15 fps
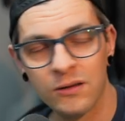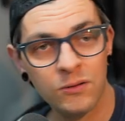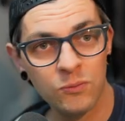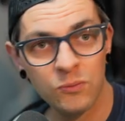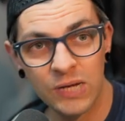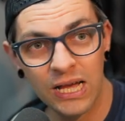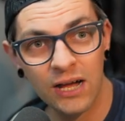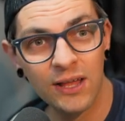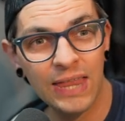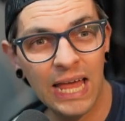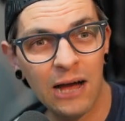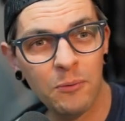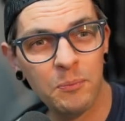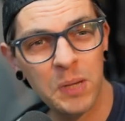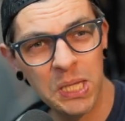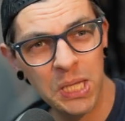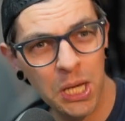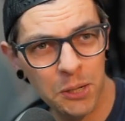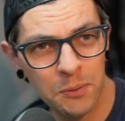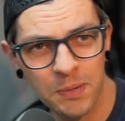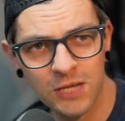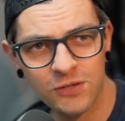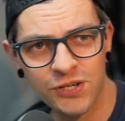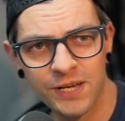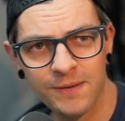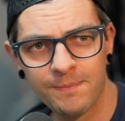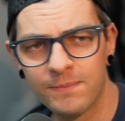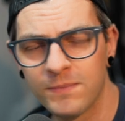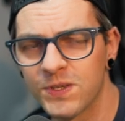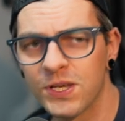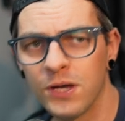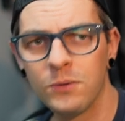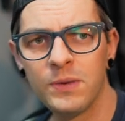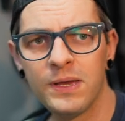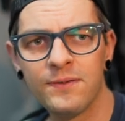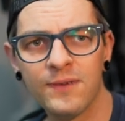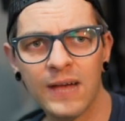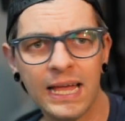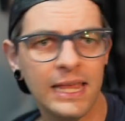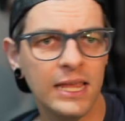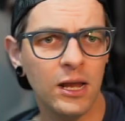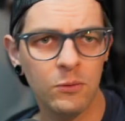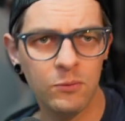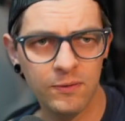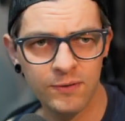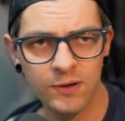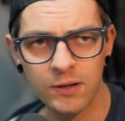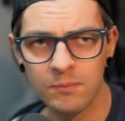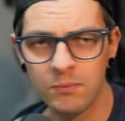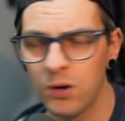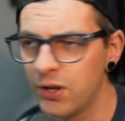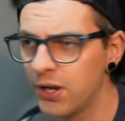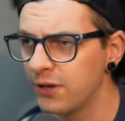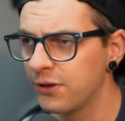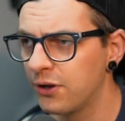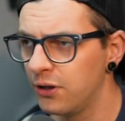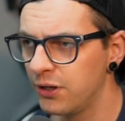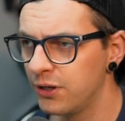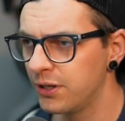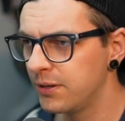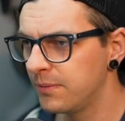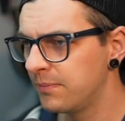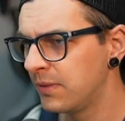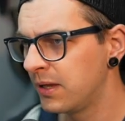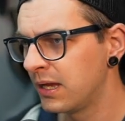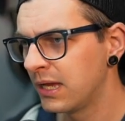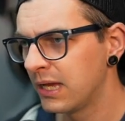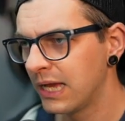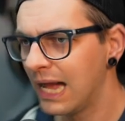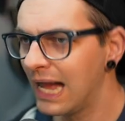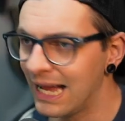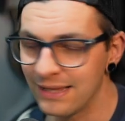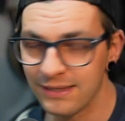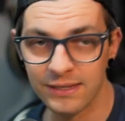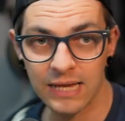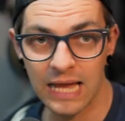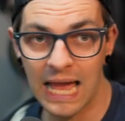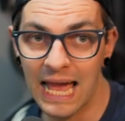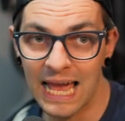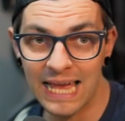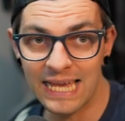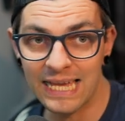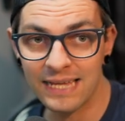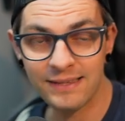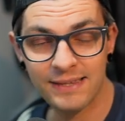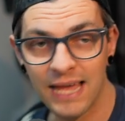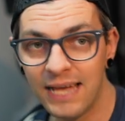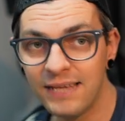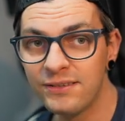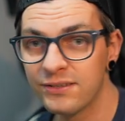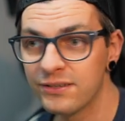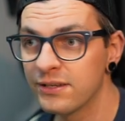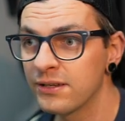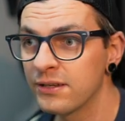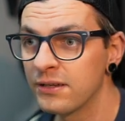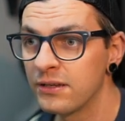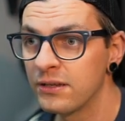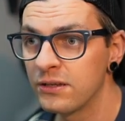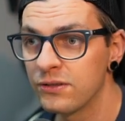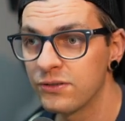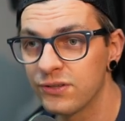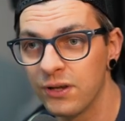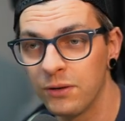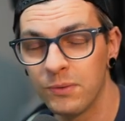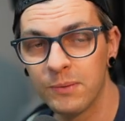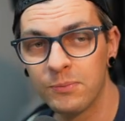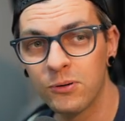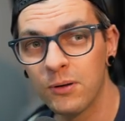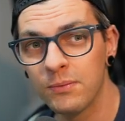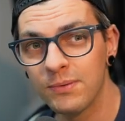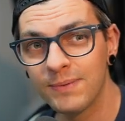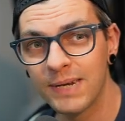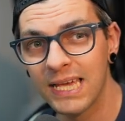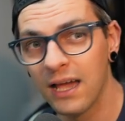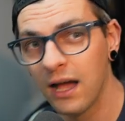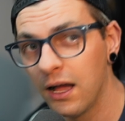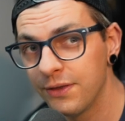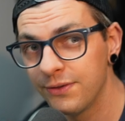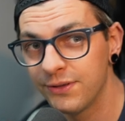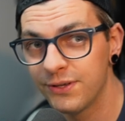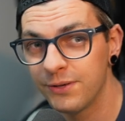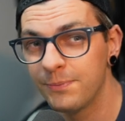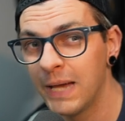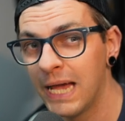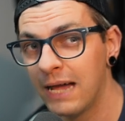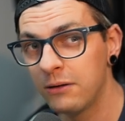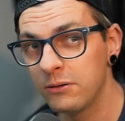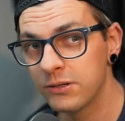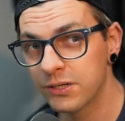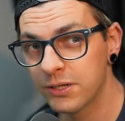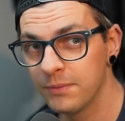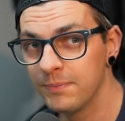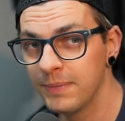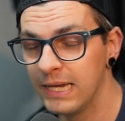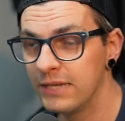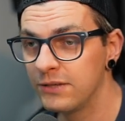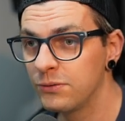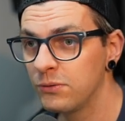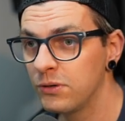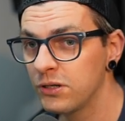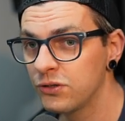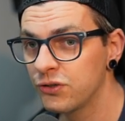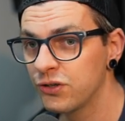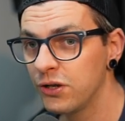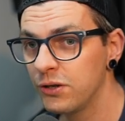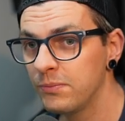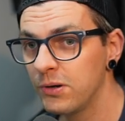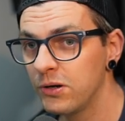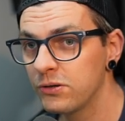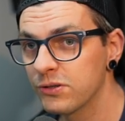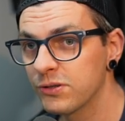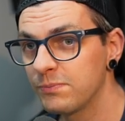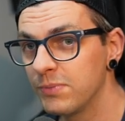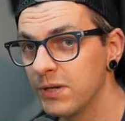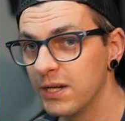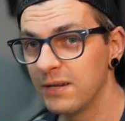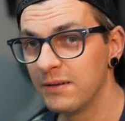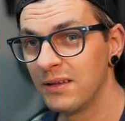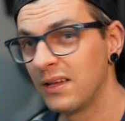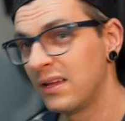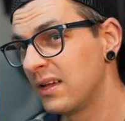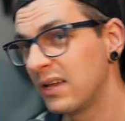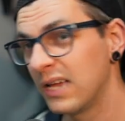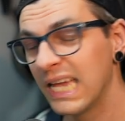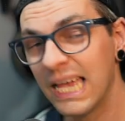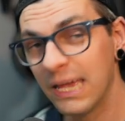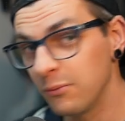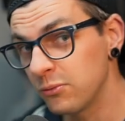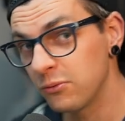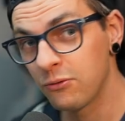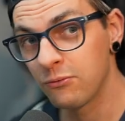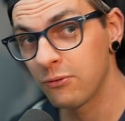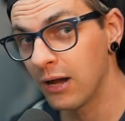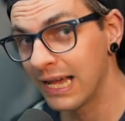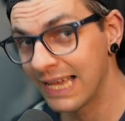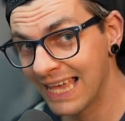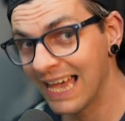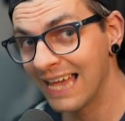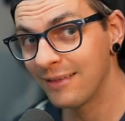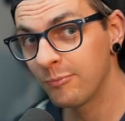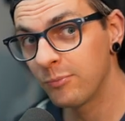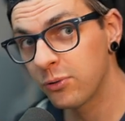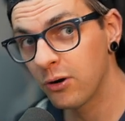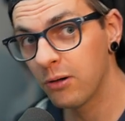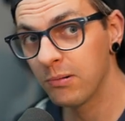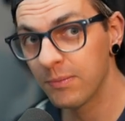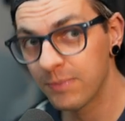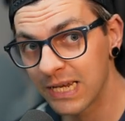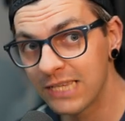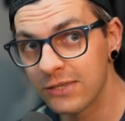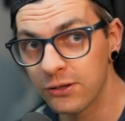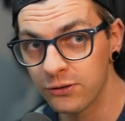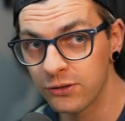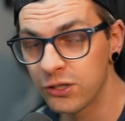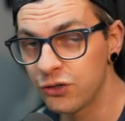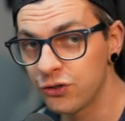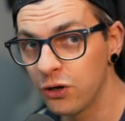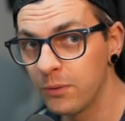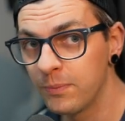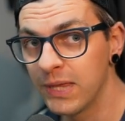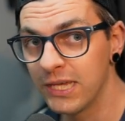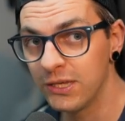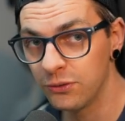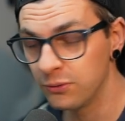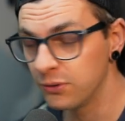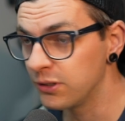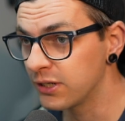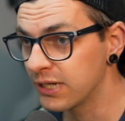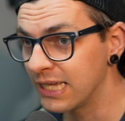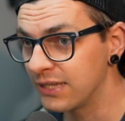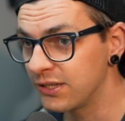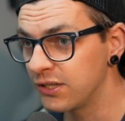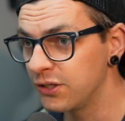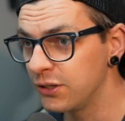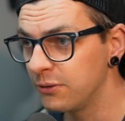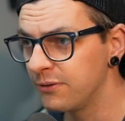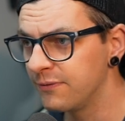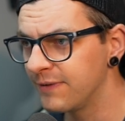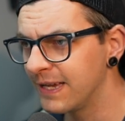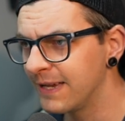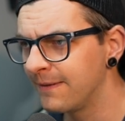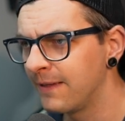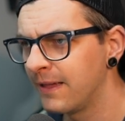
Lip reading: we are now below budget. So we've ended up with a mono column and a desk. So we're probably underpowered compared to our Showbox, but it will again probably do the job that you're looking to do with it.